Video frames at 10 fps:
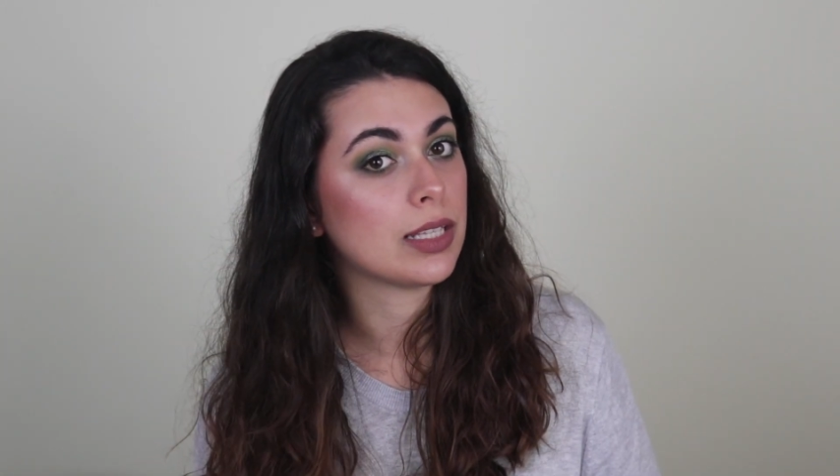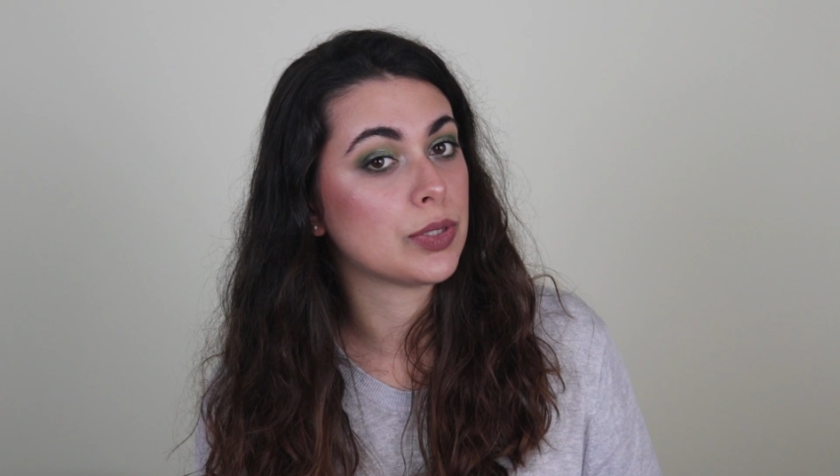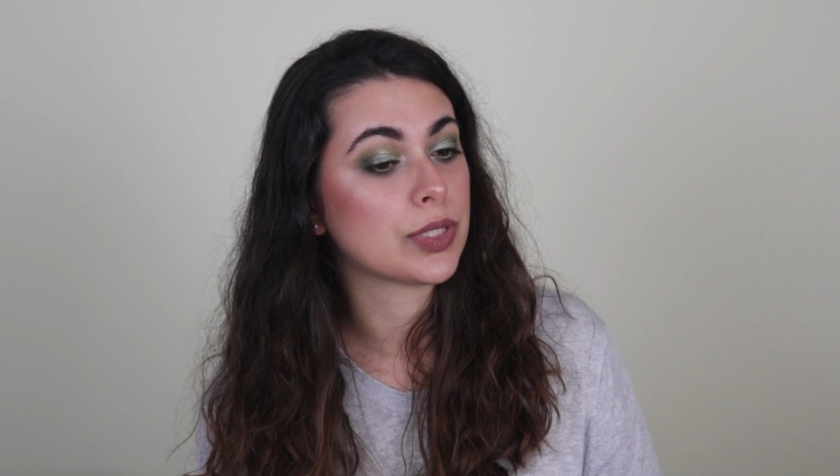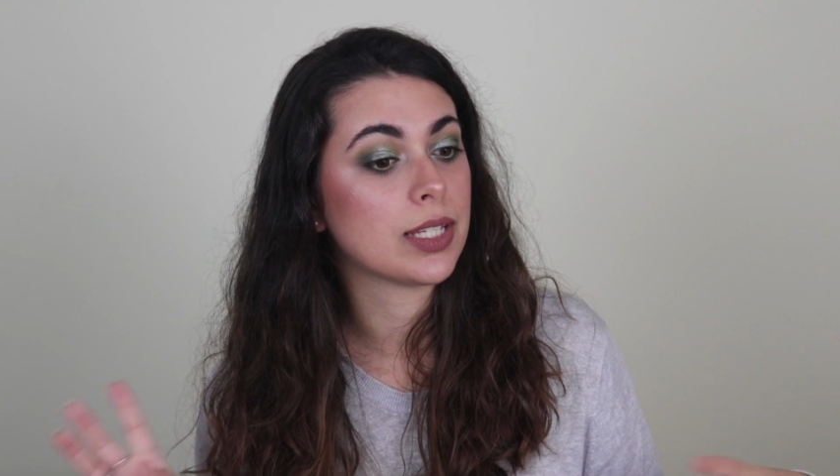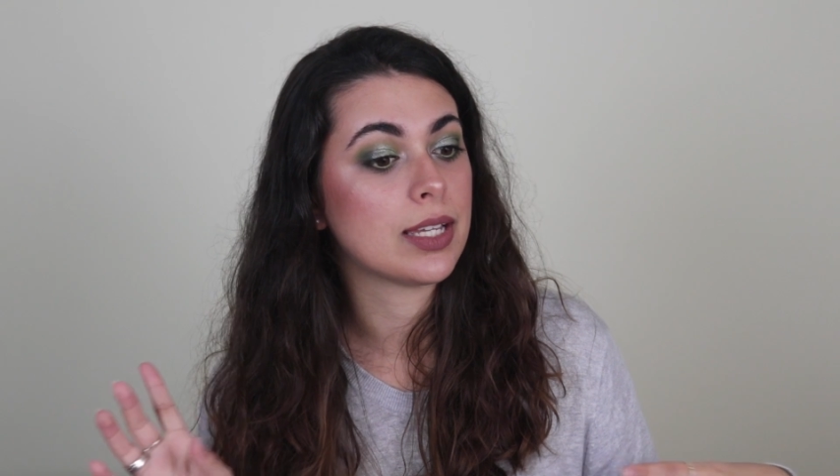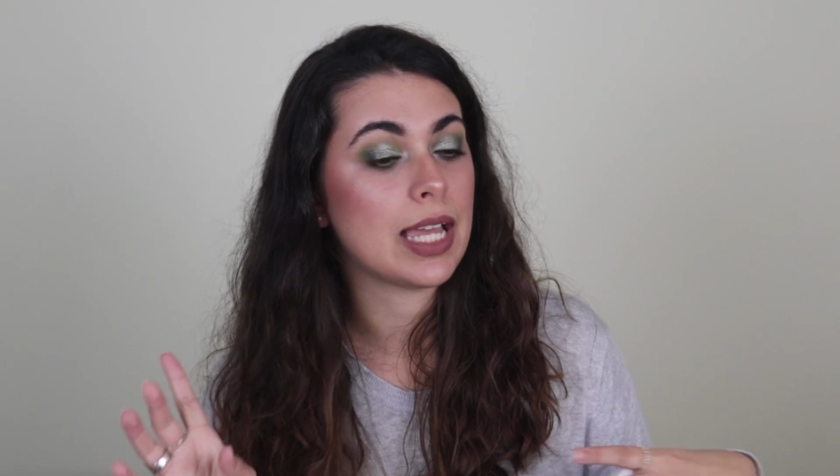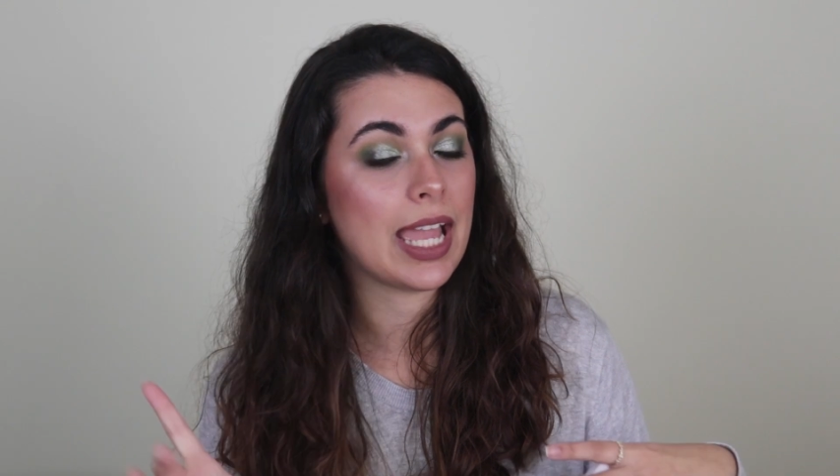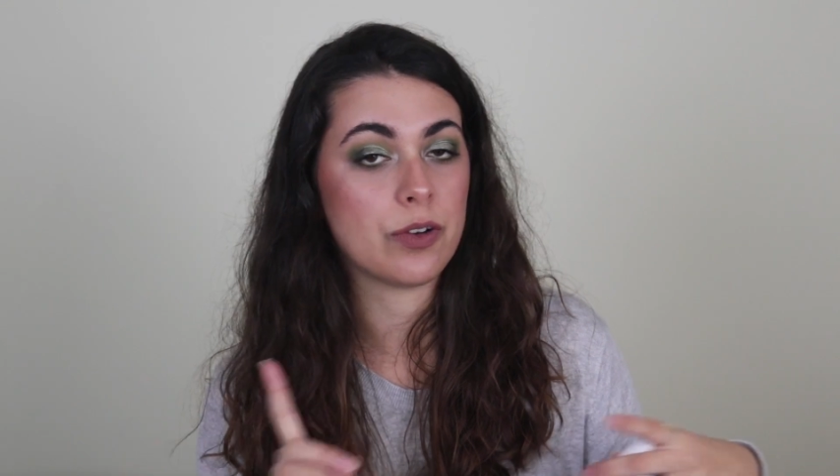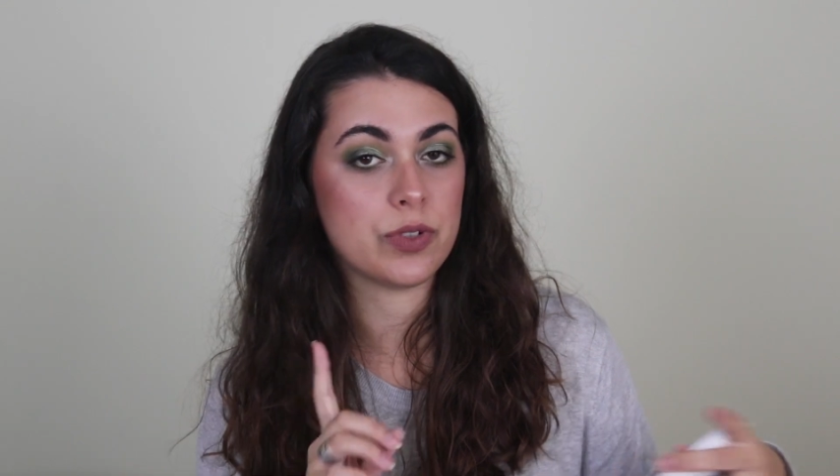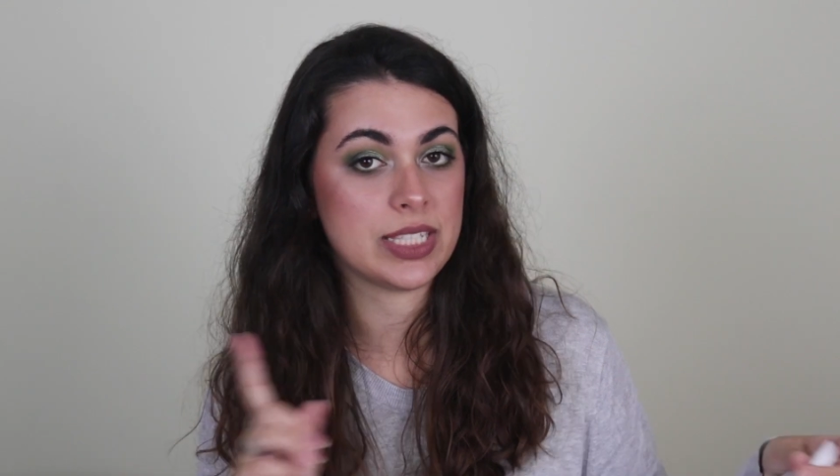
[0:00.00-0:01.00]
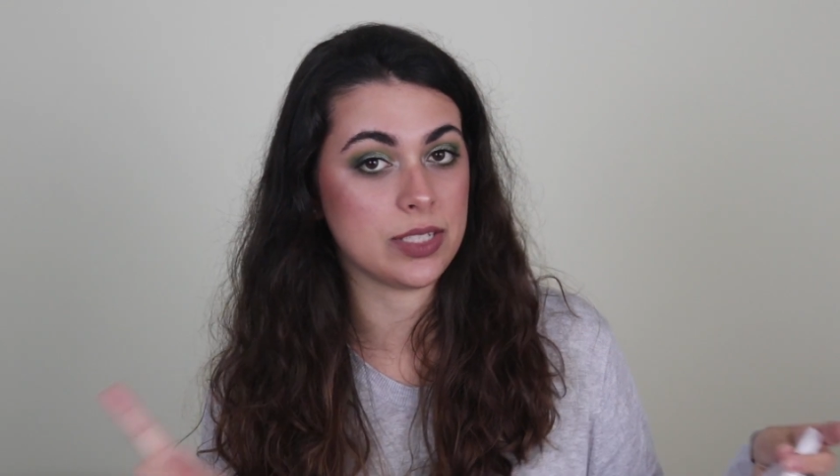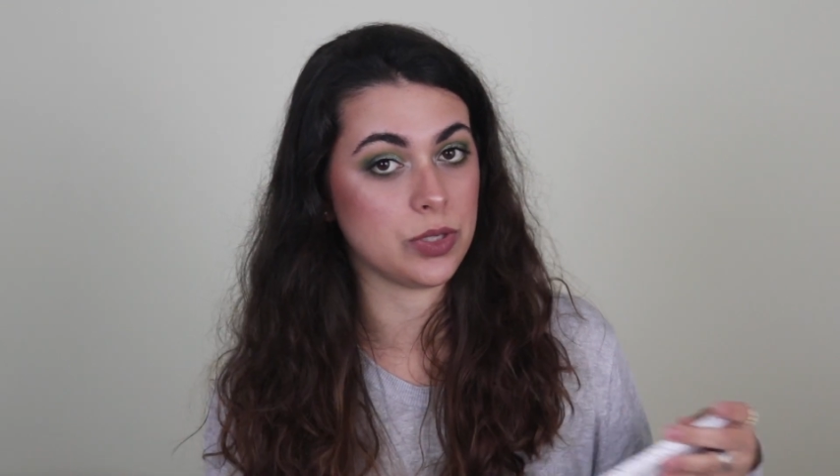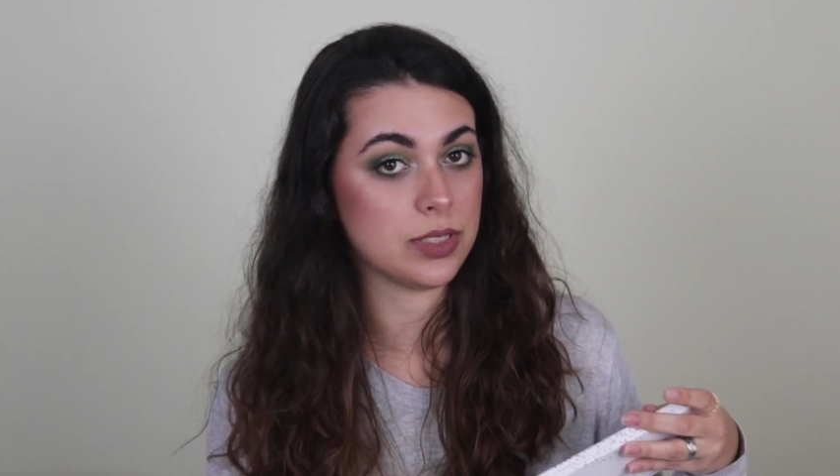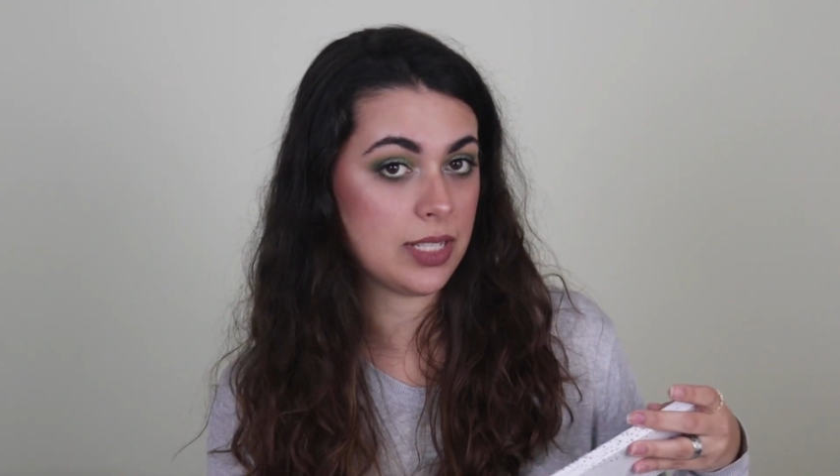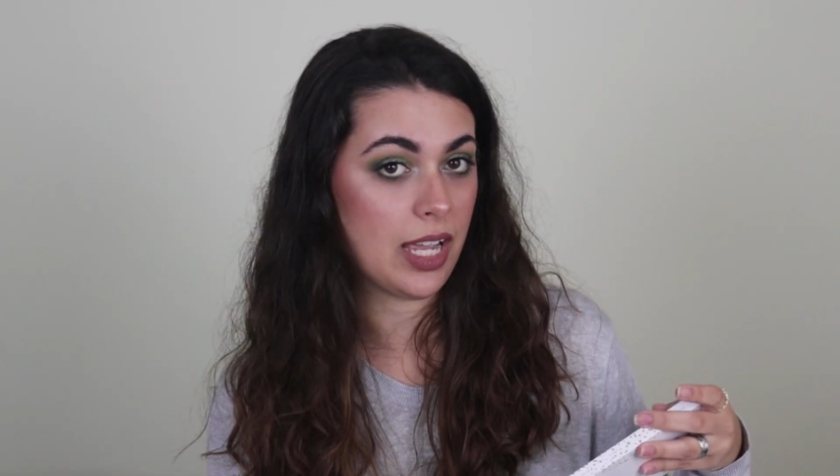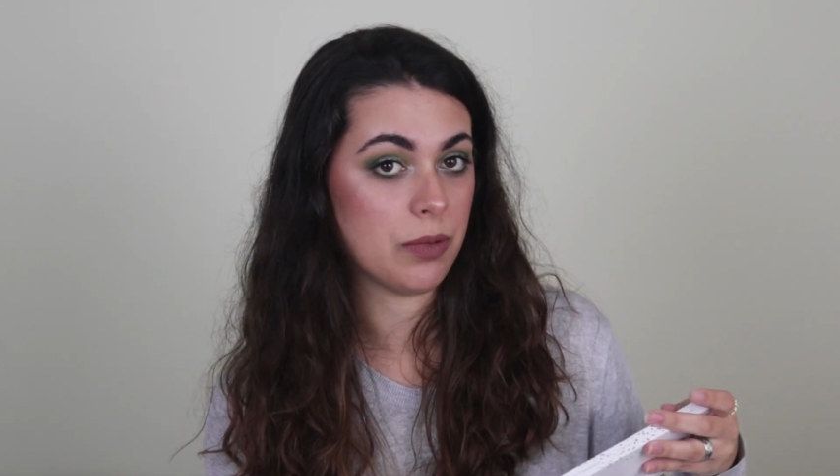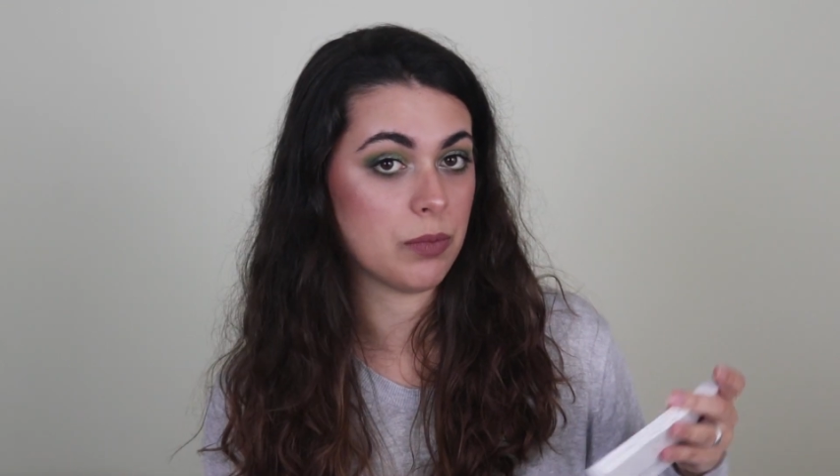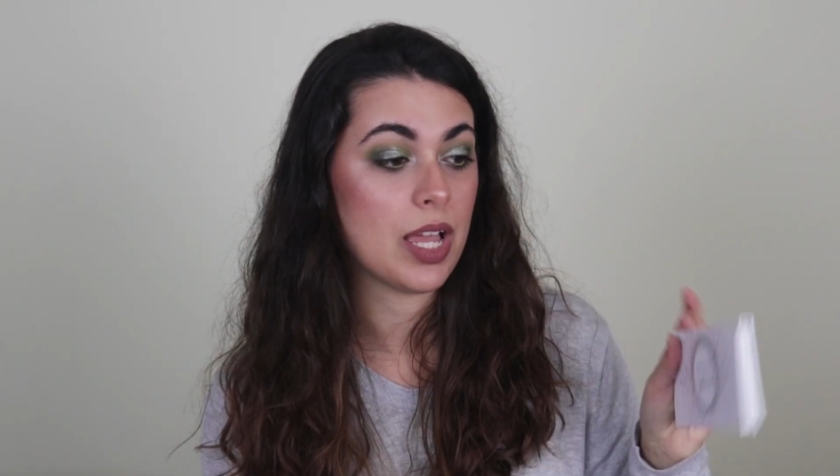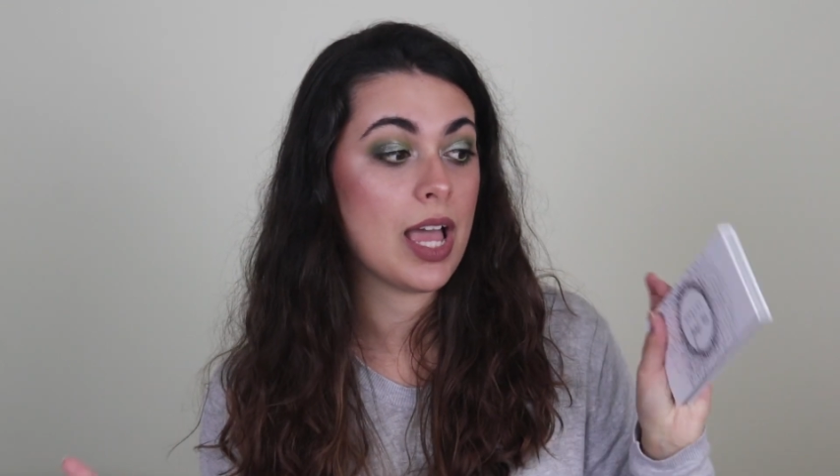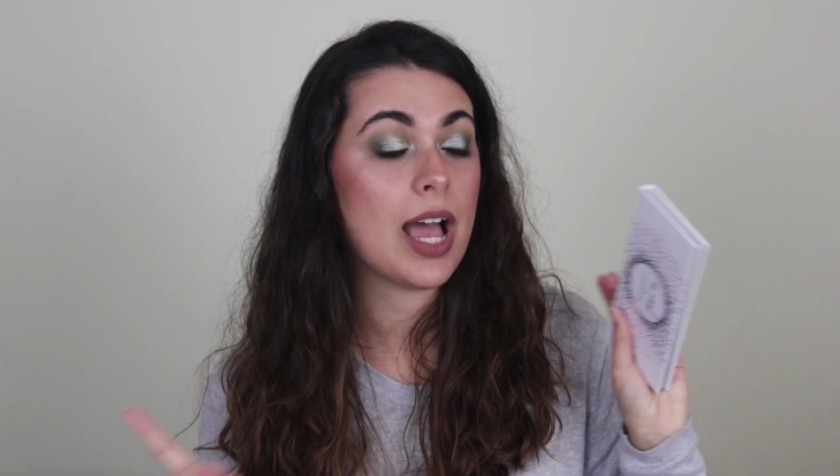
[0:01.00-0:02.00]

look every single time.